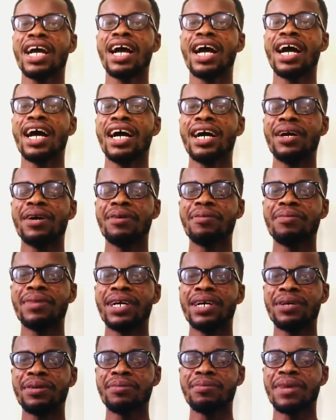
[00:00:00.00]

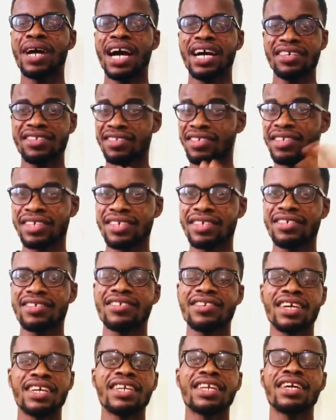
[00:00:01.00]
as it is,
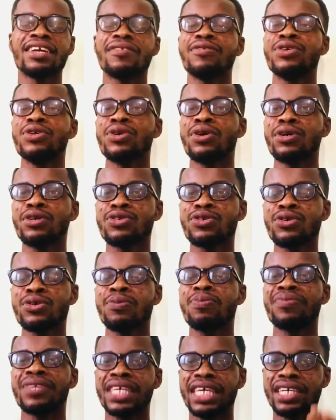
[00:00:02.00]
and then you also
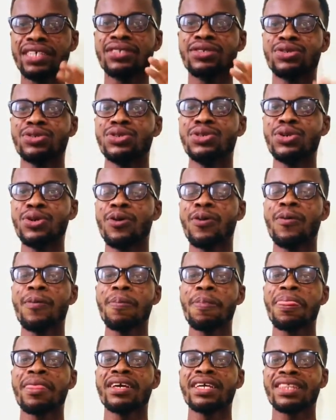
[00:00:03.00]
get to know
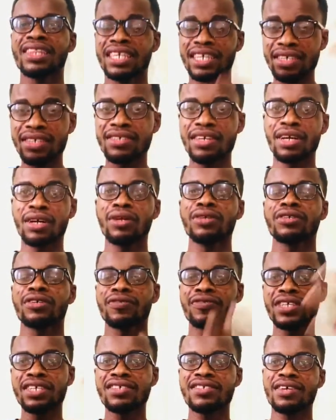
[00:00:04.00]
a lot of
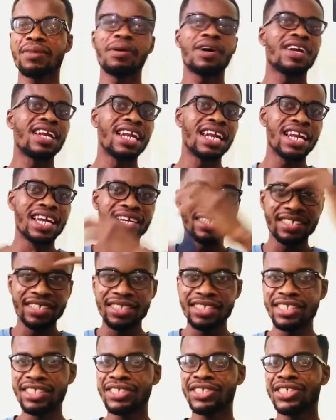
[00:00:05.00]
things about
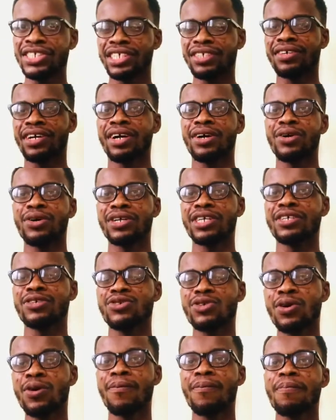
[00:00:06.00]
learning in general. Okay,
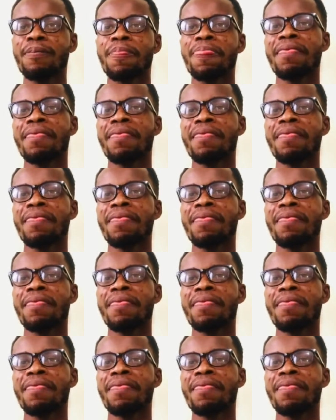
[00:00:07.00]
so